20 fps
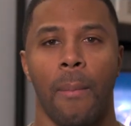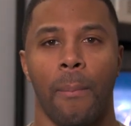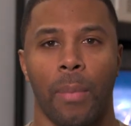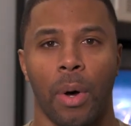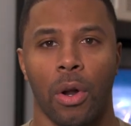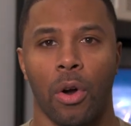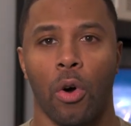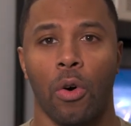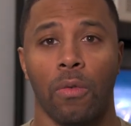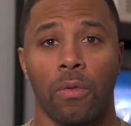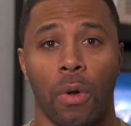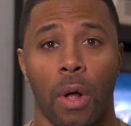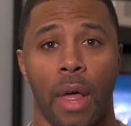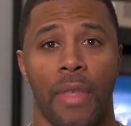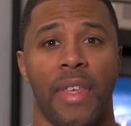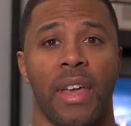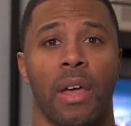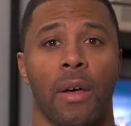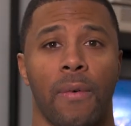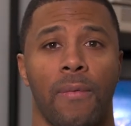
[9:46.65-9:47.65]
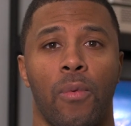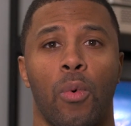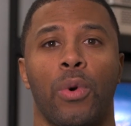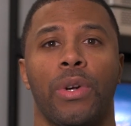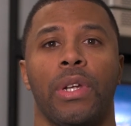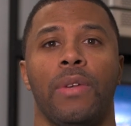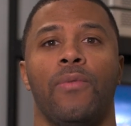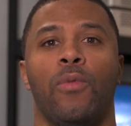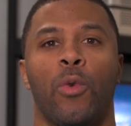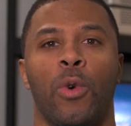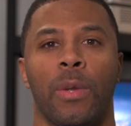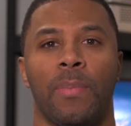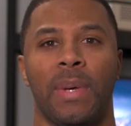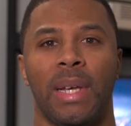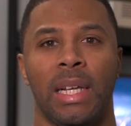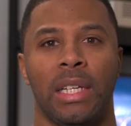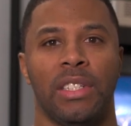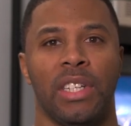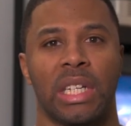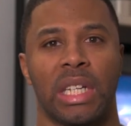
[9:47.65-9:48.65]
But overall, I think a fourteen forty
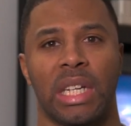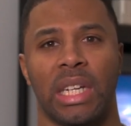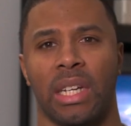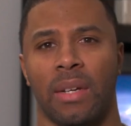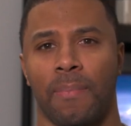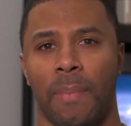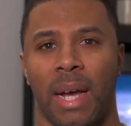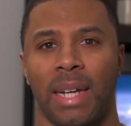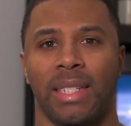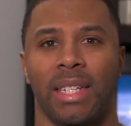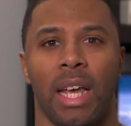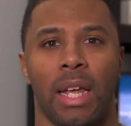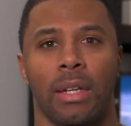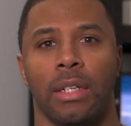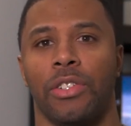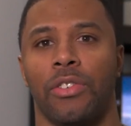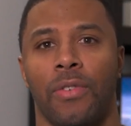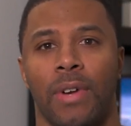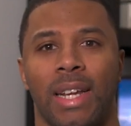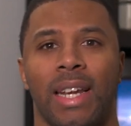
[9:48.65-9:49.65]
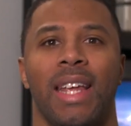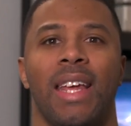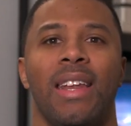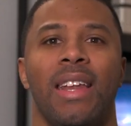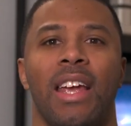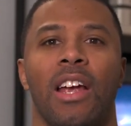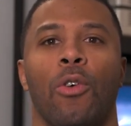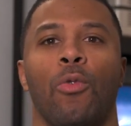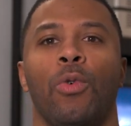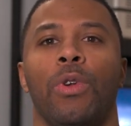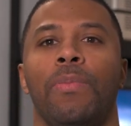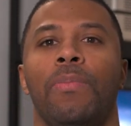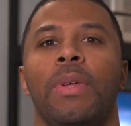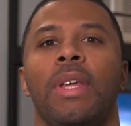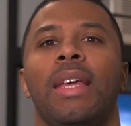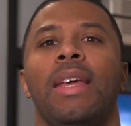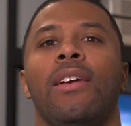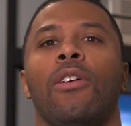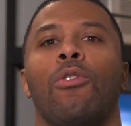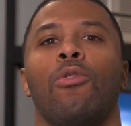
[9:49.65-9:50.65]
p sixteen by ten screen in here would
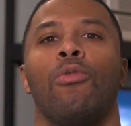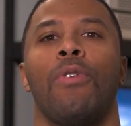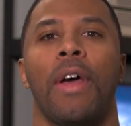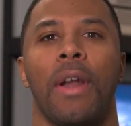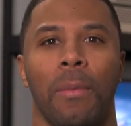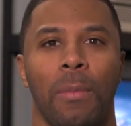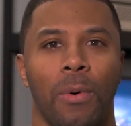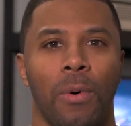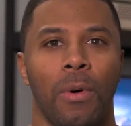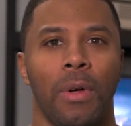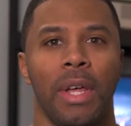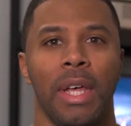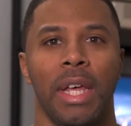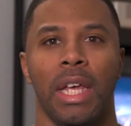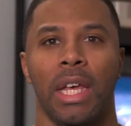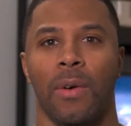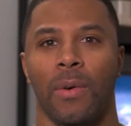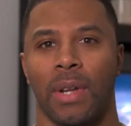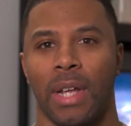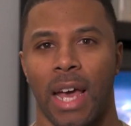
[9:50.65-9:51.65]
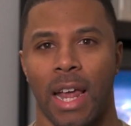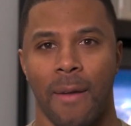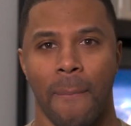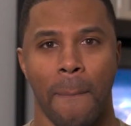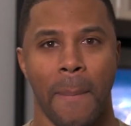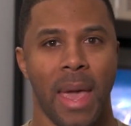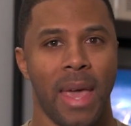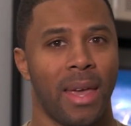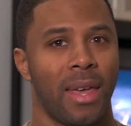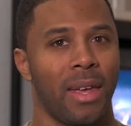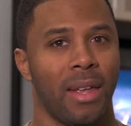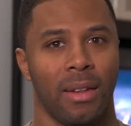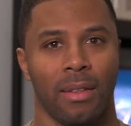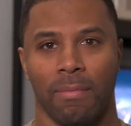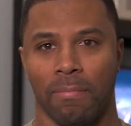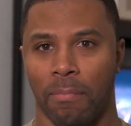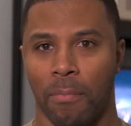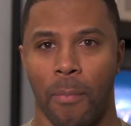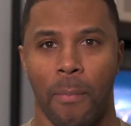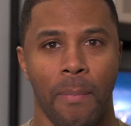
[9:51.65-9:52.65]
be incredible. It would kind of make it
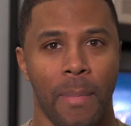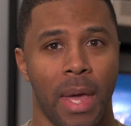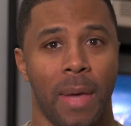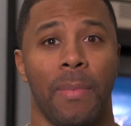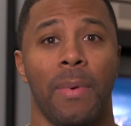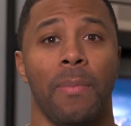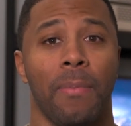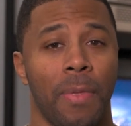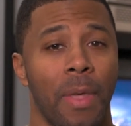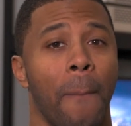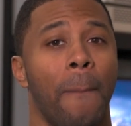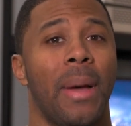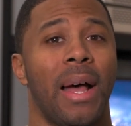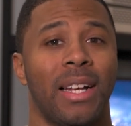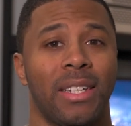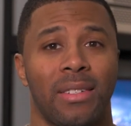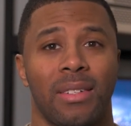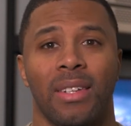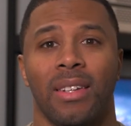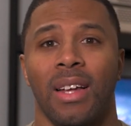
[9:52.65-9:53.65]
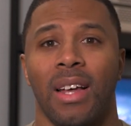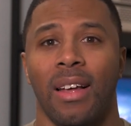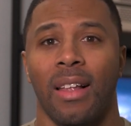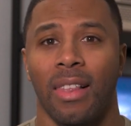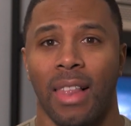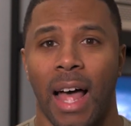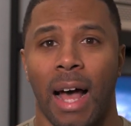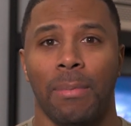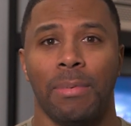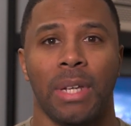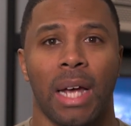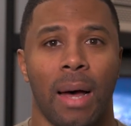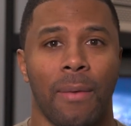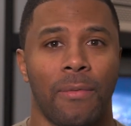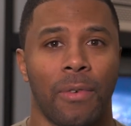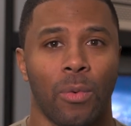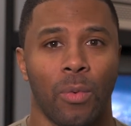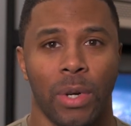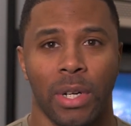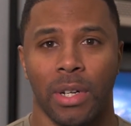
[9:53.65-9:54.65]
maybe the best
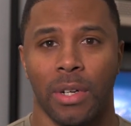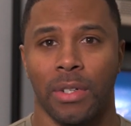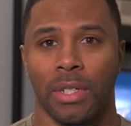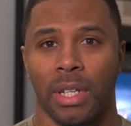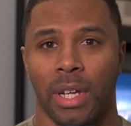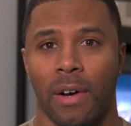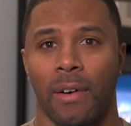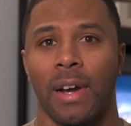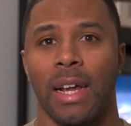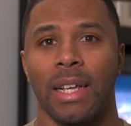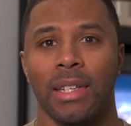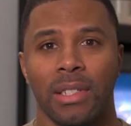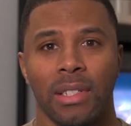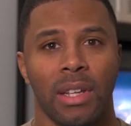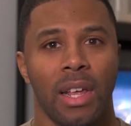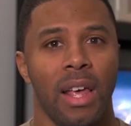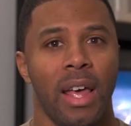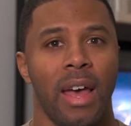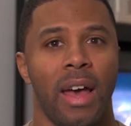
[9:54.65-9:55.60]
laptop for Windows there is.